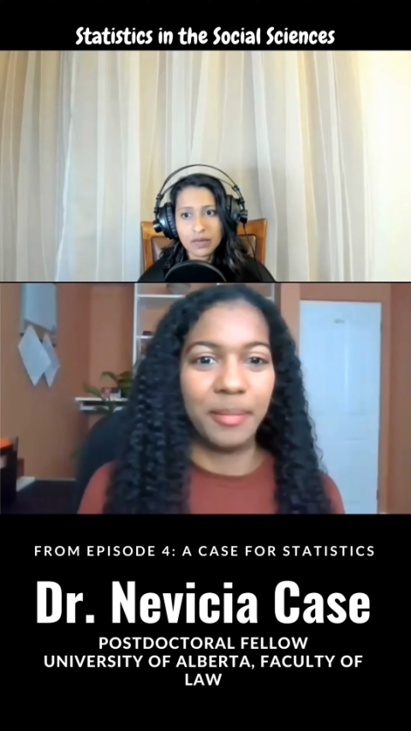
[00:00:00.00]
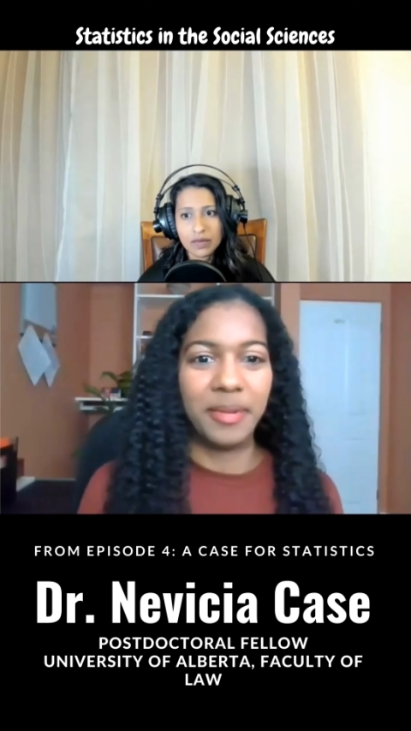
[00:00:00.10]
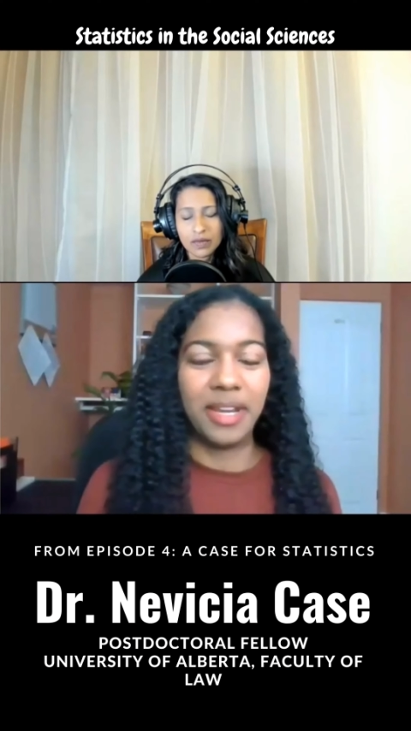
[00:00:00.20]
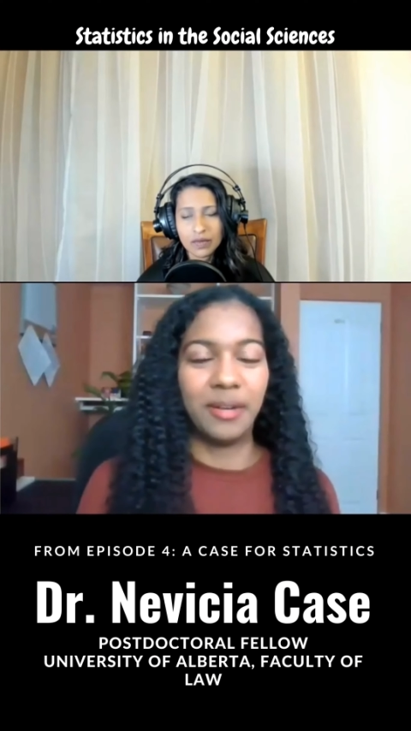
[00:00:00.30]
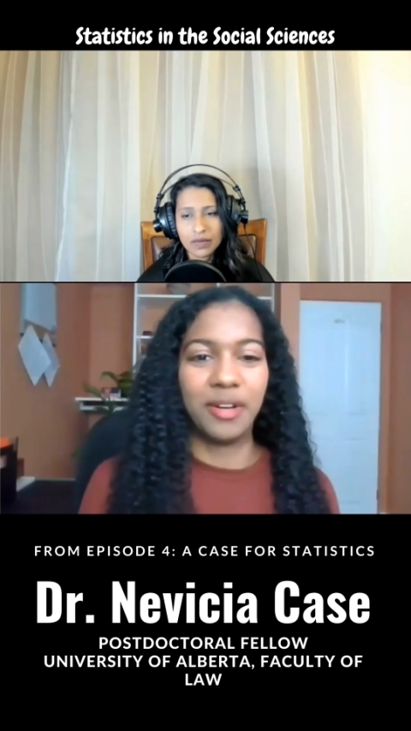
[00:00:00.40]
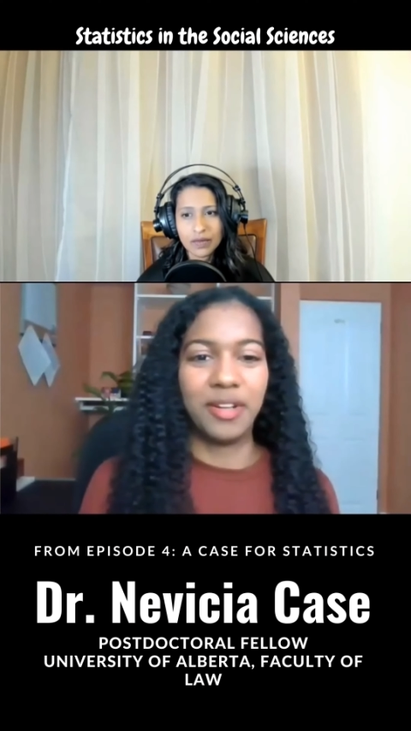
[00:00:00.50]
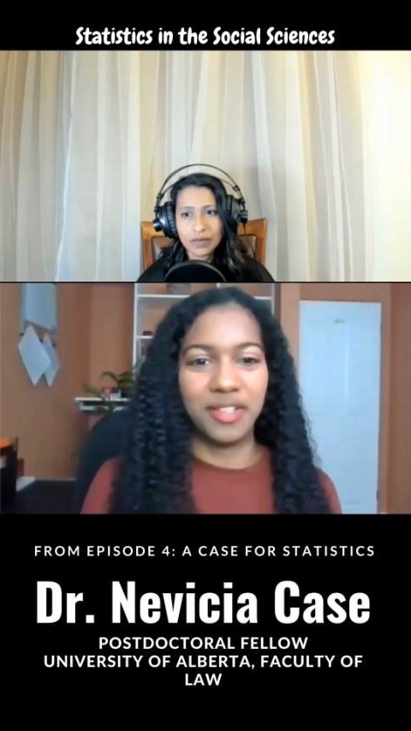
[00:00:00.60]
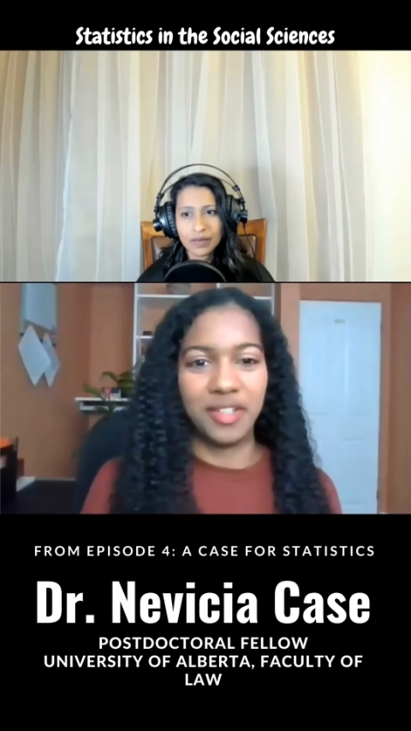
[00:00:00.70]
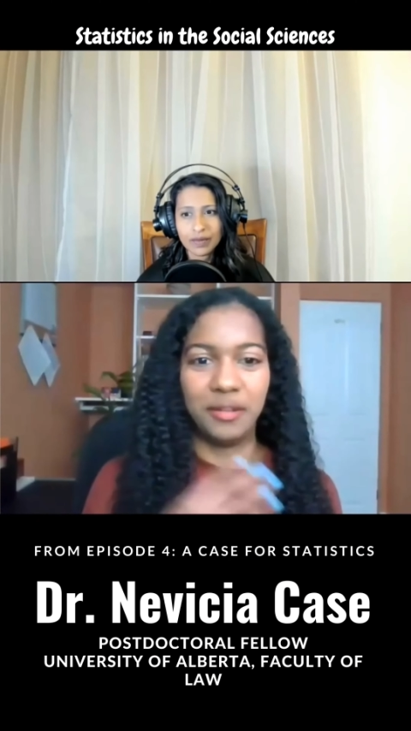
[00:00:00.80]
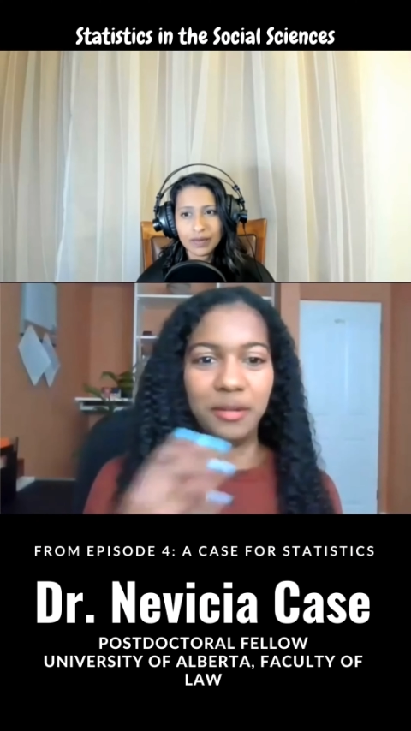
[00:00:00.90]
in
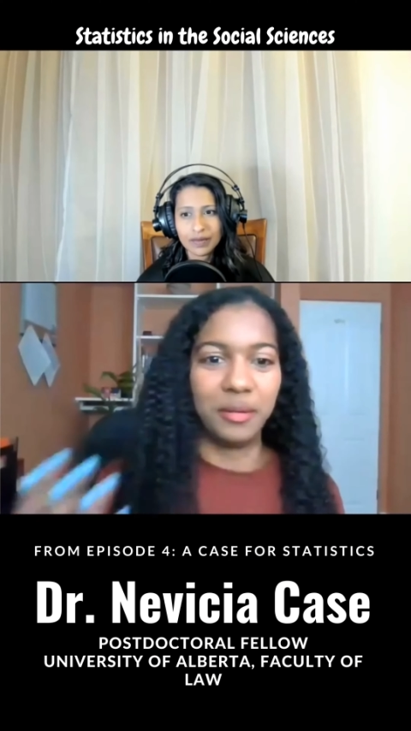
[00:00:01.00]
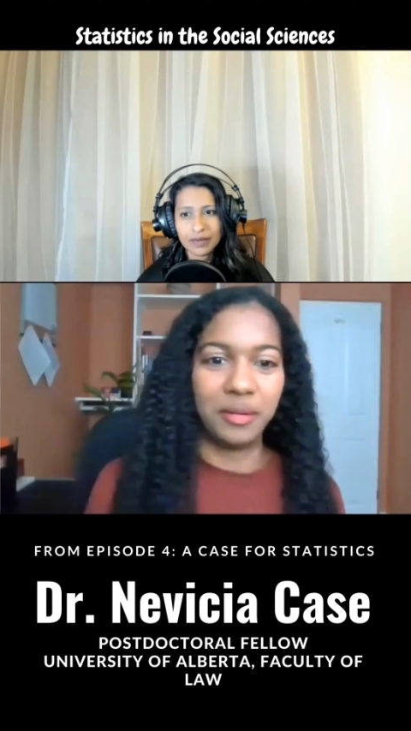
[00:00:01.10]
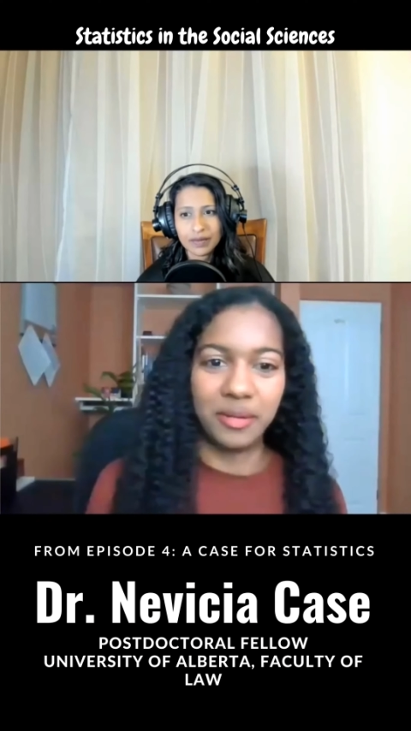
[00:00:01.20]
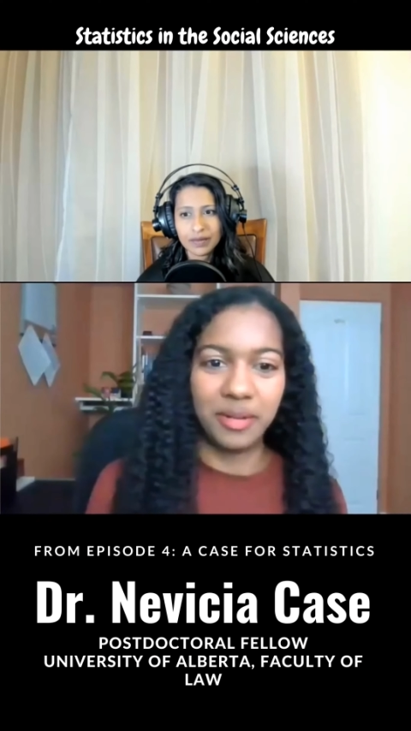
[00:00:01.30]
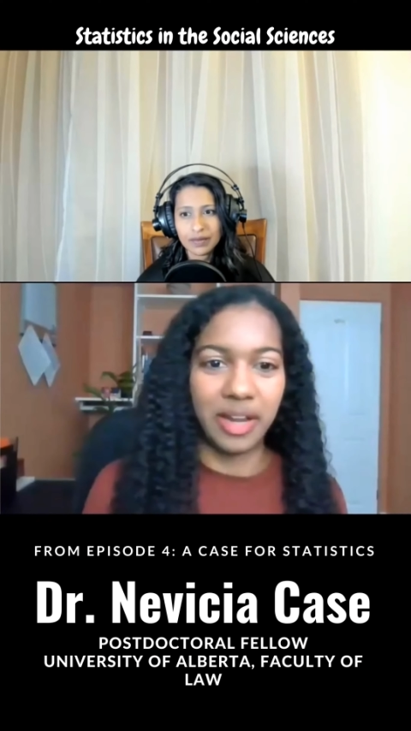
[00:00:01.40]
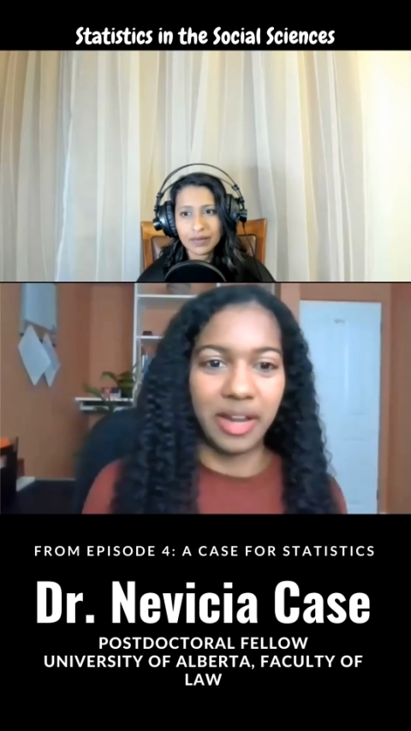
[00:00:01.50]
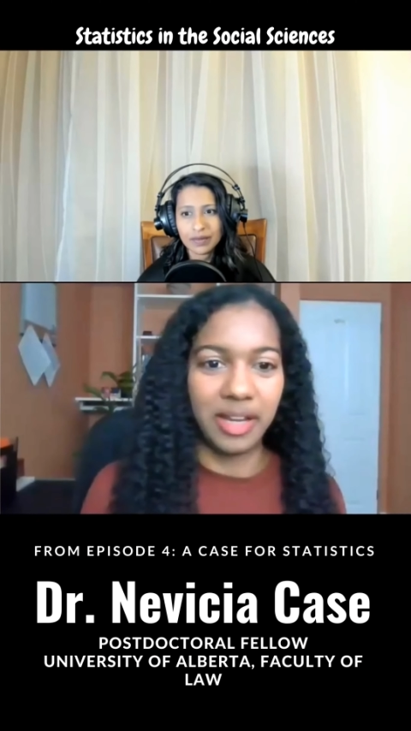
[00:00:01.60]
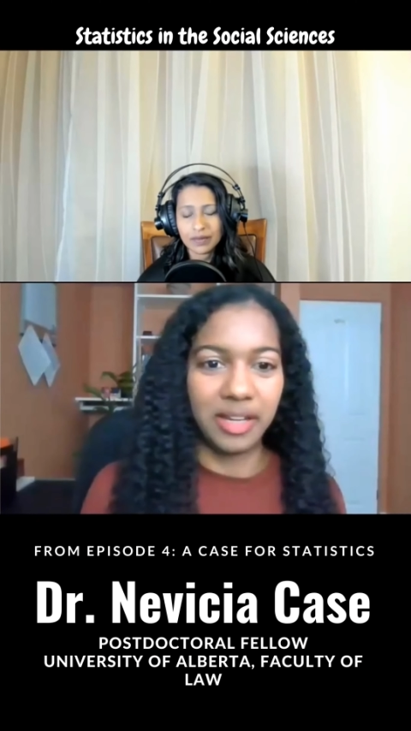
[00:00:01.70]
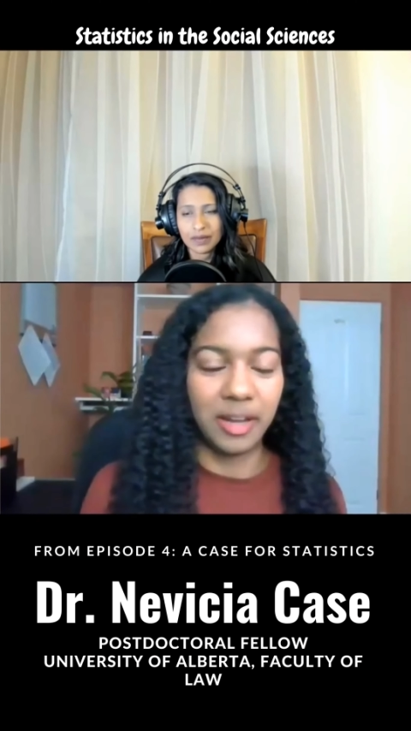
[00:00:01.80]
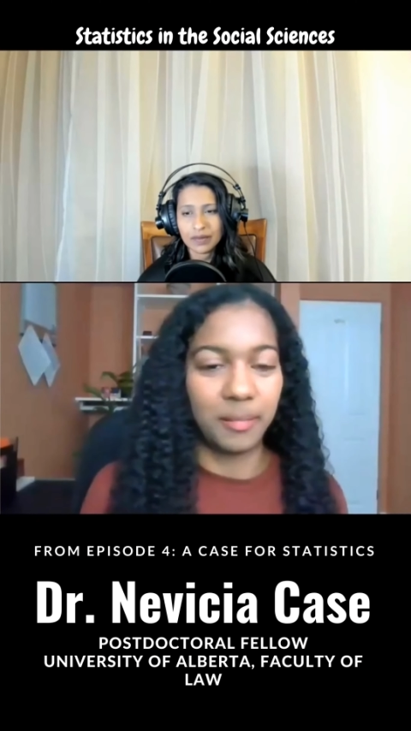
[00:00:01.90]
order to
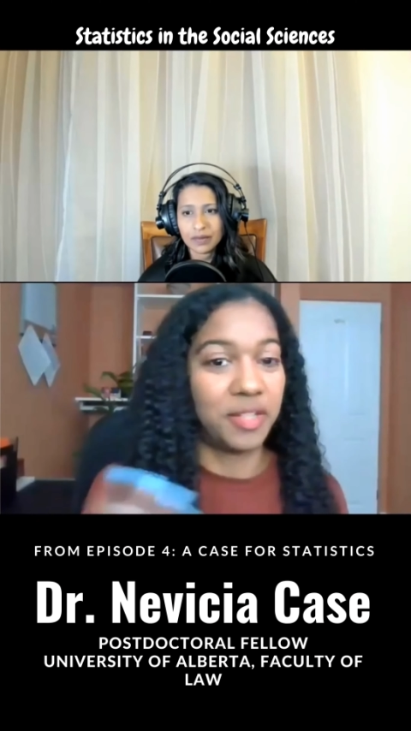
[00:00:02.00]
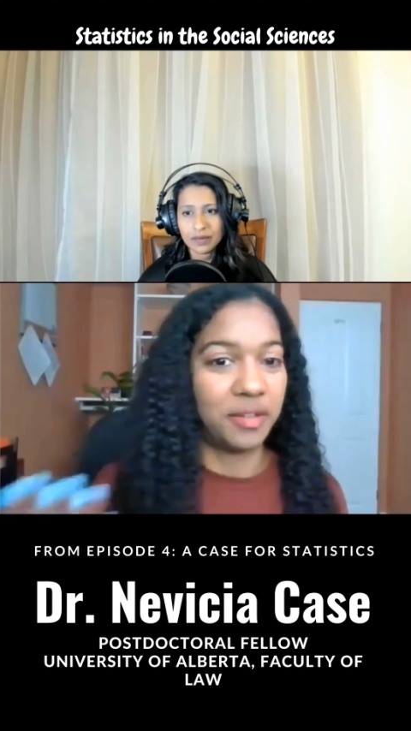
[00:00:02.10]
come